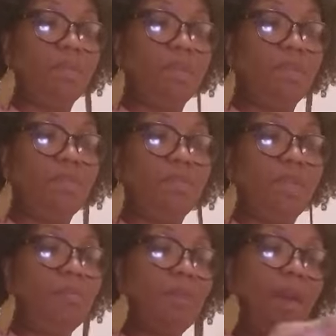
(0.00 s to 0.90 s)
me your
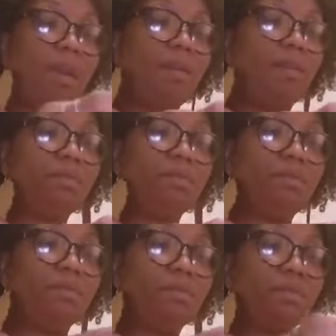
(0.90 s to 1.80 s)
feedback.
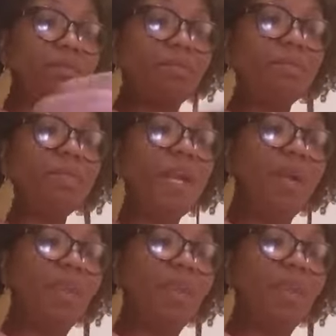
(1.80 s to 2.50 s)
I